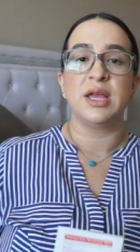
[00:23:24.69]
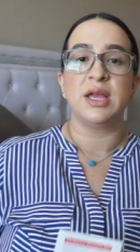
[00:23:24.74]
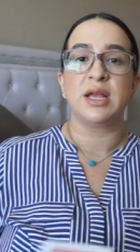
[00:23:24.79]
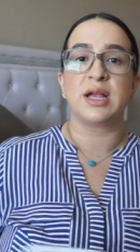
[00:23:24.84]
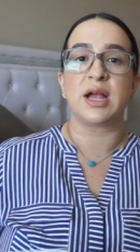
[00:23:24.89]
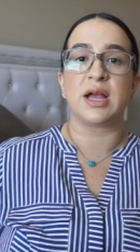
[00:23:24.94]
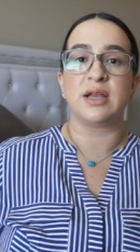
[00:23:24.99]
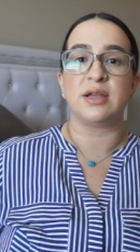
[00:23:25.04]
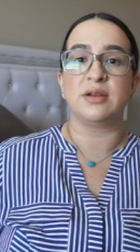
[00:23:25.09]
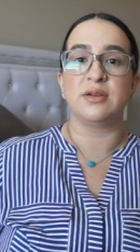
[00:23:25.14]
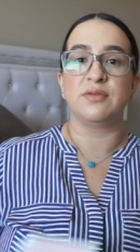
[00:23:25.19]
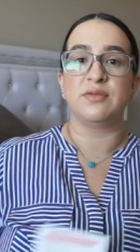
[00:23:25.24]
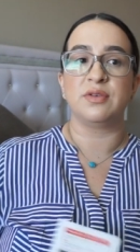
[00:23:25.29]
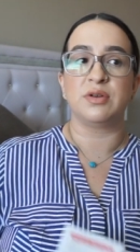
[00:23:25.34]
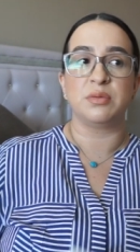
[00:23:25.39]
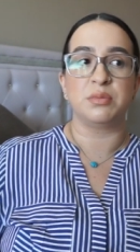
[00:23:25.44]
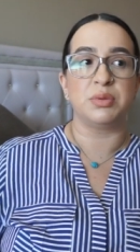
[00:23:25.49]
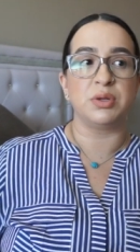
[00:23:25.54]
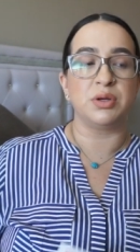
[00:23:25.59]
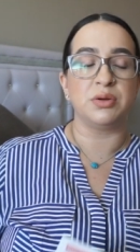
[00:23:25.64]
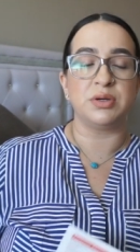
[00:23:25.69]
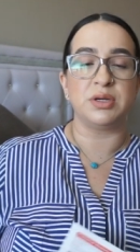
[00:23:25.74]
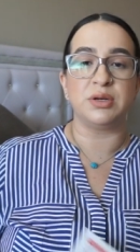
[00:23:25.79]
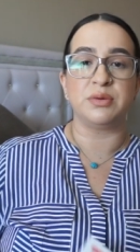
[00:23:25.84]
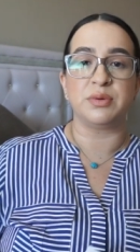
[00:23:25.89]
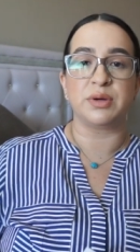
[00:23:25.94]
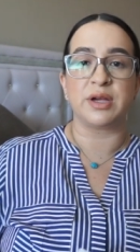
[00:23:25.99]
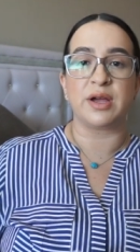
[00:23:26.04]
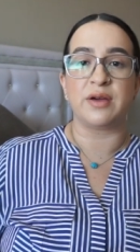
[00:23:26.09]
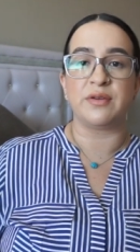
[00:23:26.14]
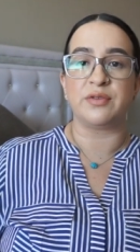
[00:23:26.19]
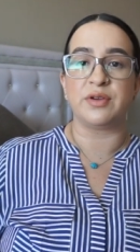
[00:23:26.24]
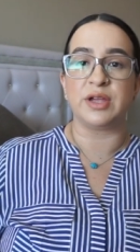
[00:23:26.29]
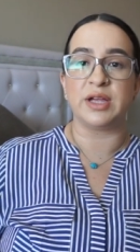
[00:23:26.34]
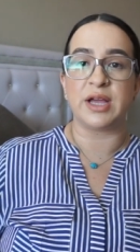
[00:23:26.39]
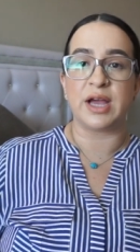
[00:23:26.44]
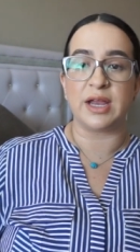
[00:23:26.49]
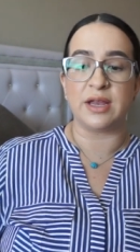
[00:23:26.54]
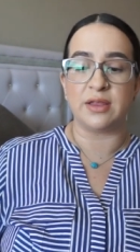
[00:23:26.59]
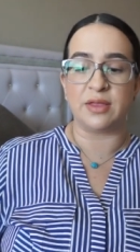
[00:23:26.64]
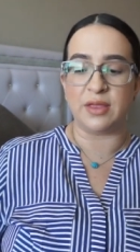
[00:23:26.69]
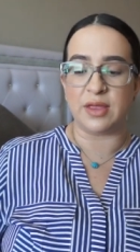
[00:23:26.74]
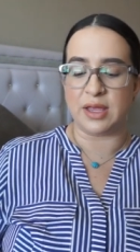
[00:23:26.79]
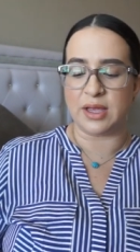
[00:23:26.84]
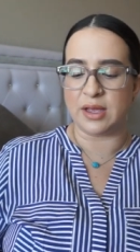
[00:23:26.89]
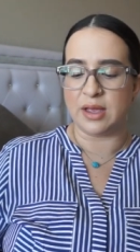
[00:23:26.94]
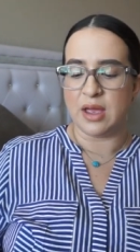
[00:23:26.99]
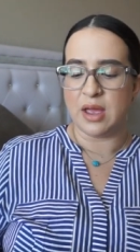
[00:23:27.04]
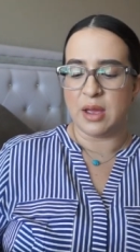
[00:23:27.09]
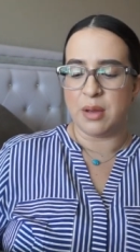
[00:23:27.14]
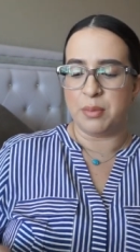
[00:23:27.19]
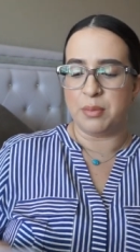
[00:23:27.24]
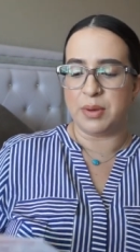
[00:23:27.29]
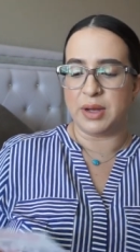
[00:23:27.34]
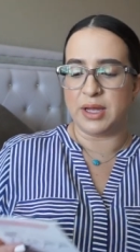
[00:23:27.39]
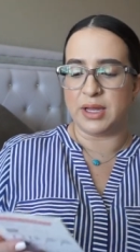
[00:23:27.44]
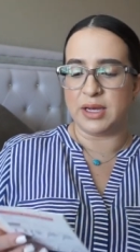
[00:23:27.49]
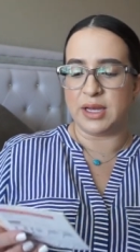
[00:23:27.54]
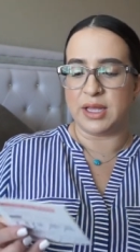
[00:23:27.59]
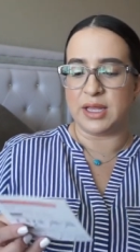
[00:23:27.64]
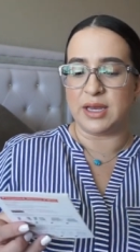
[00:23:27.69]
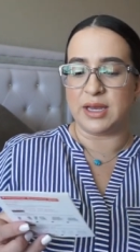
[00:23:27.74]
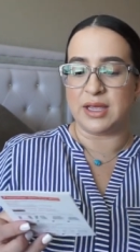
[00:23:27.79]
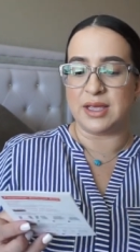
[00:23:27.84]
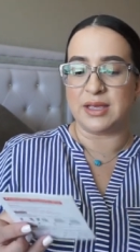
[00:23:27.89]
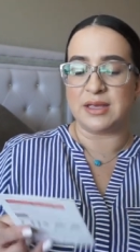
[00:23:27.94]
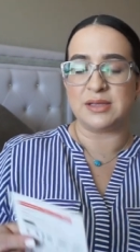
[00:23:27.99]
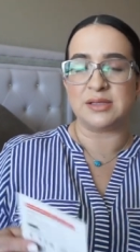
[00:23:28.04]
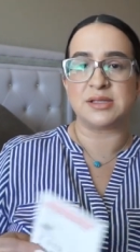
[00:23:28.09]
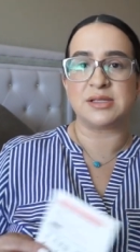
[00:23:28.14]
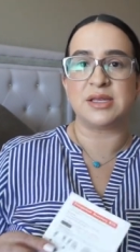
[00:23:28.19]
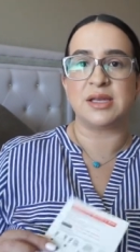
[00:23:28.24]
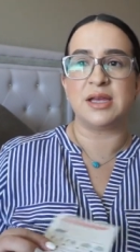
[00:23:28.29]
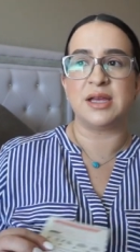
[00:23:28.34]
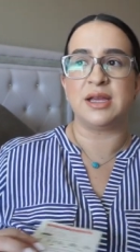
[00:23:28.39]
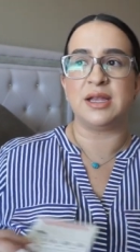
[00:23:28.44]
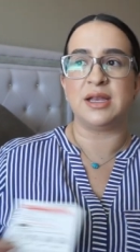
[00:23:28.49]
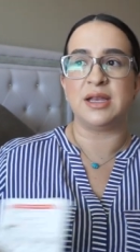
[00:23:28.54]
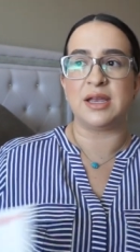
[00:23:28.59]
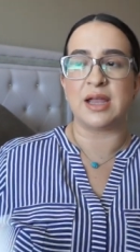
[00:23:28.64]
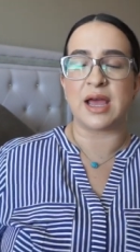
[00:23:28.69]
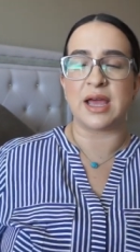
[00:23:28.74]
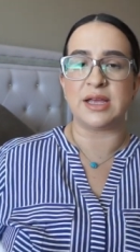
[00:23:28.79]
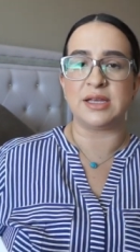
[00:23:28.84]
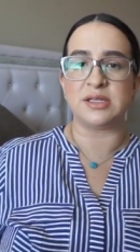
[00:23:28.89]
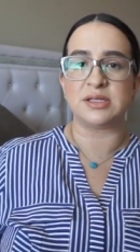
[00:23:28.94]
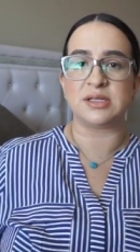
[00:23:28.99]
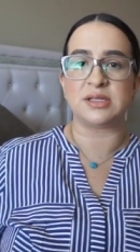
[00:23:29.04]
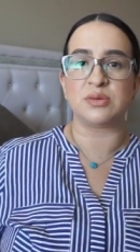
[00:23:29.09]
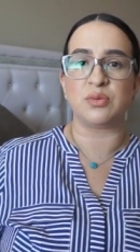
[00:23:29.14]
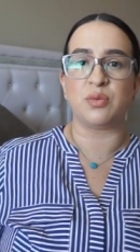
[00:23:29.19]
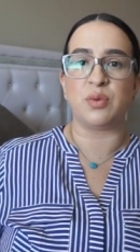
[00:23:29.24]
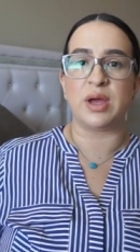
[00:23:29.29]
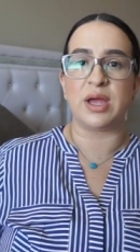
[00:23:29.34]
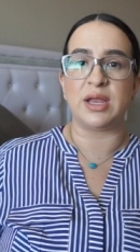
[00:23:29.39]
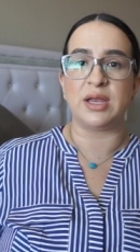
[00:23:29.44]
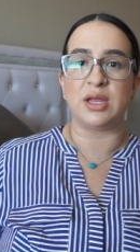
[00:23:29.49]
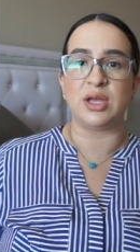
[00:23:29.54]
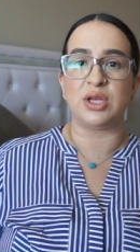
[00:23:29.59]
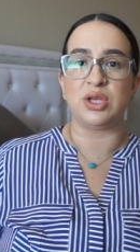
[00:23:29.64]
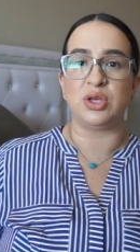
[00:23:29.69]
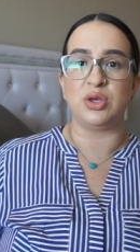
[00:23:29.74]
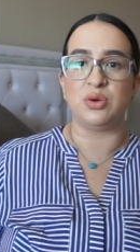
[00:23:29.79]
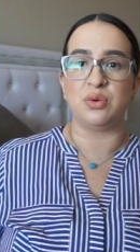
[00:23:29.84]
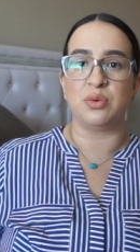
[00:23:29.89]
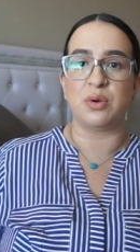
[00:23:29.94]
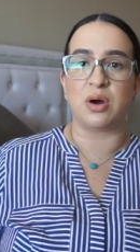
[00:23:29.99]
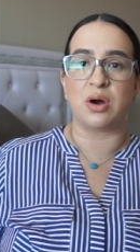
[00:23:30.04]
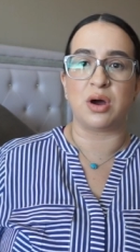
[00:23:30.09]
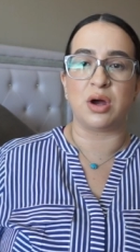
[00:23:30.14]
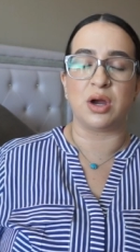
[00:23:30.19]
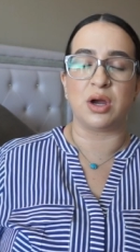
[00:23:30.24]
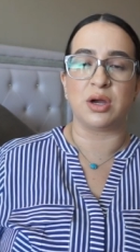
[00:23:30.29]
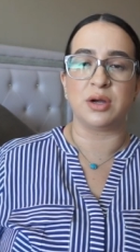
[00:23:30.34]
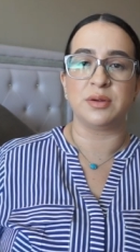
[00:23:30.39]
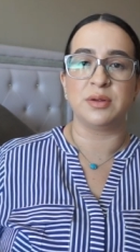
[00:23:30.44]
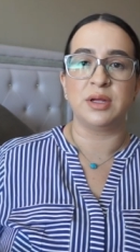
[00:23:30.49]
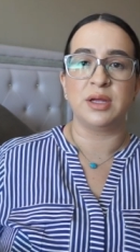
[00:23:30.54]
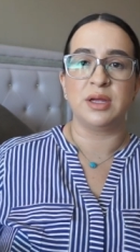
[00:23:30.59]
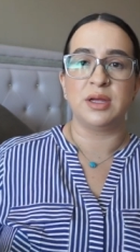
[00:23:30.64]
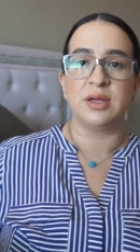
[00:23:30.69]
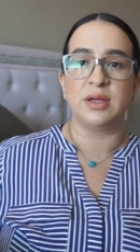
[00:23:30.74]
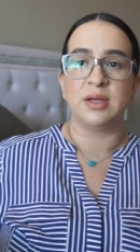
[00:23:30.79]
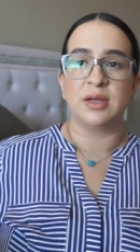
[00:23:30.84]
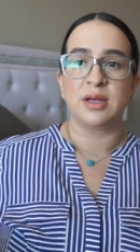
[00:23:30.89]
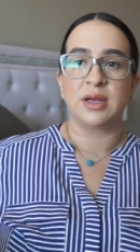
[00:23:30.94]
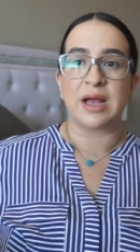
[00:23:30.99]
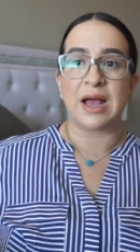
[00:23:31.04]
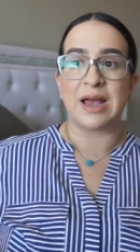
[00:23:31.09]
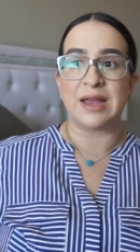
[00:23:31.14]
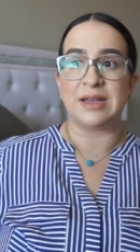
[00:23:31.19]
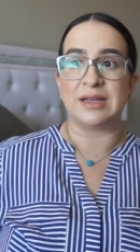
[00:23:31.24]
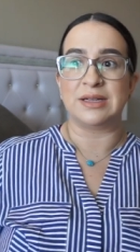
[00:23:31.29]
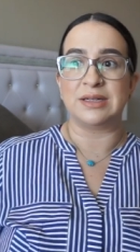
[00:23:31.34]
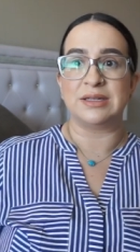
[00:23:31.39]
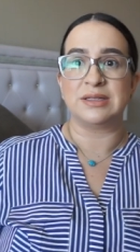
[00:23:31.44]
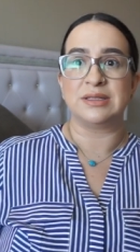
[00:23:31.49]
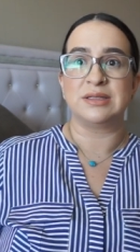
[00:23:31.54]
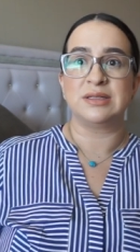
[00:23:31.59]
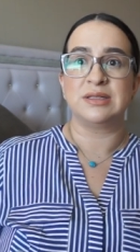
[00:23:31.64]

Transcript: kind of bloated recovering kind of thing but it is nice when you are kind of